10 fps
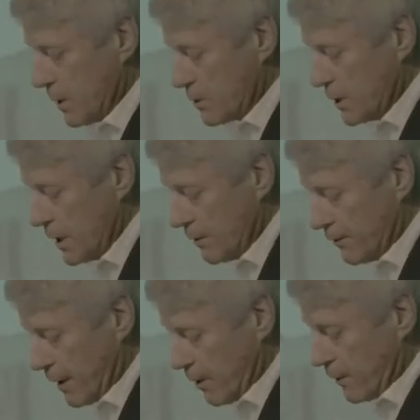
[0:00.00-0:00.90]
most senior
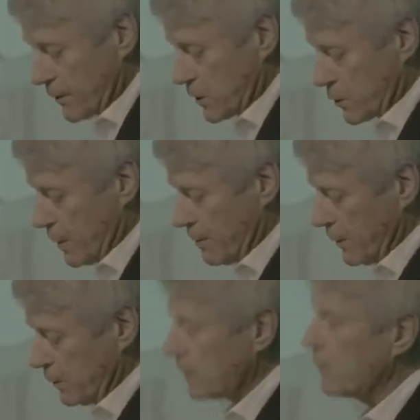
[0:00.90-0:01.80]
fire officers when
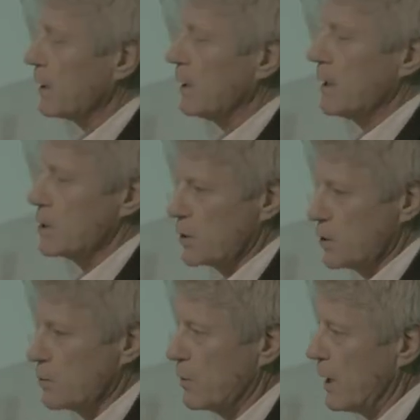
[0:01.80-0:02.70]
building
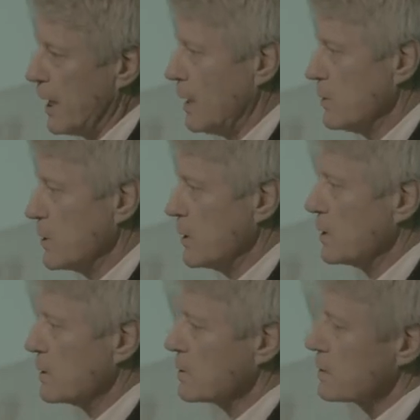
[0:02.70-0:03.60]
regulations were allowed
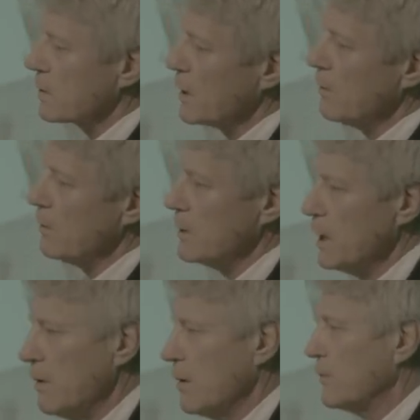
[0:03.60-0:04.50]
to go
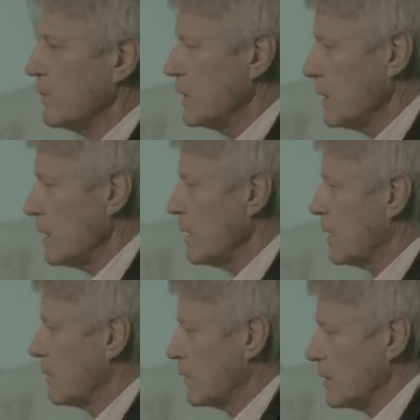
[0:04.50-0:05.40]
year after year
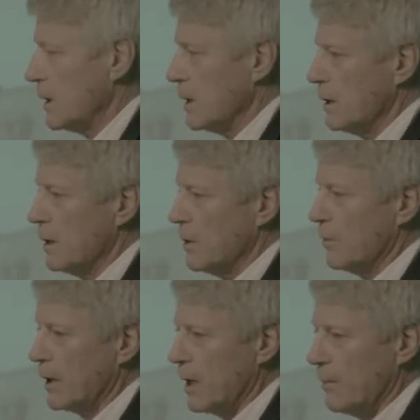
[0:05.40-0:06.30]
after year
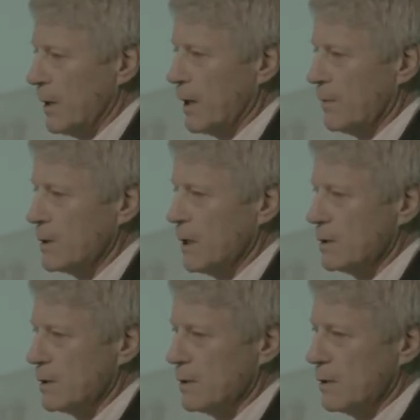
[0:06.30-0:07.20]
without being
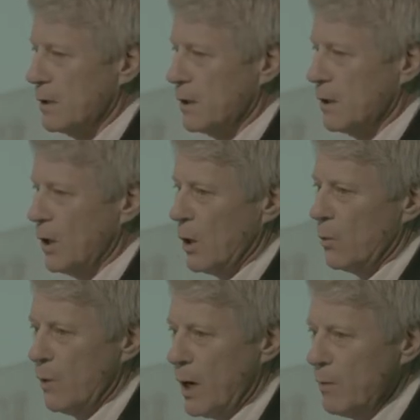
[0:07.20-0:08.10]
updated.
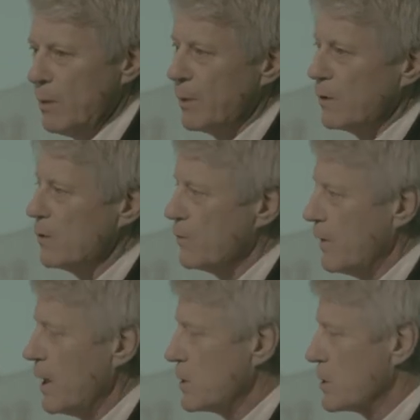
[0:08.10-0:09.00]
Where were Britain's
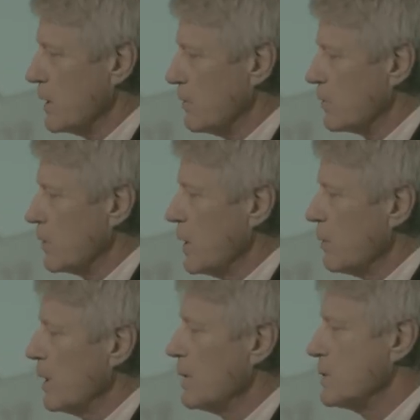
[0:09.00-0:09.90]
fire chiefs
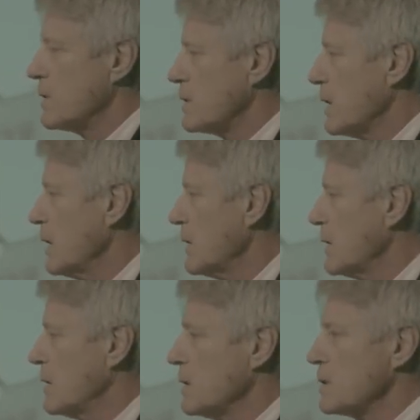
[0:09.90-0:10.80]
when it was
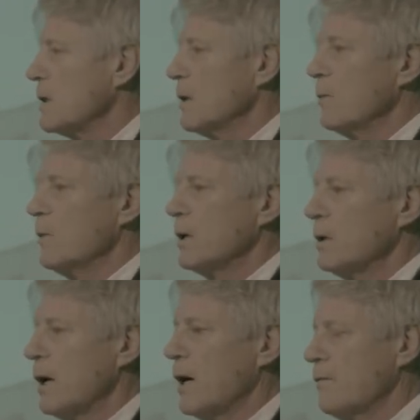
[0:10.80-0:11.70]
decided that we
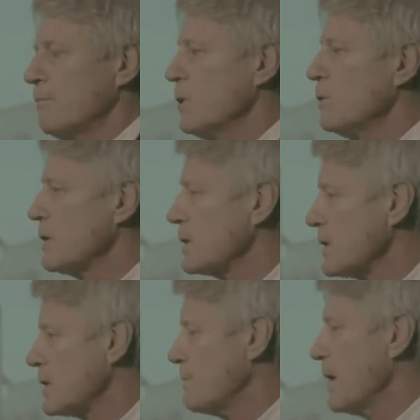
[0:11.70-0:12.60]
could have buildings
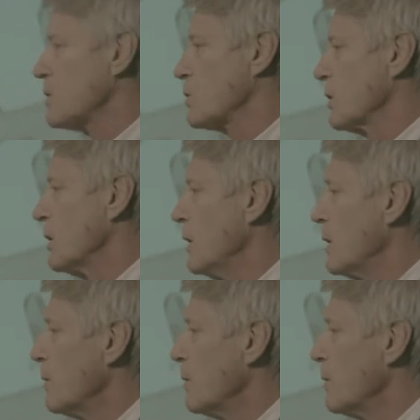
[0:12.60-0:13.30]
in Spectrum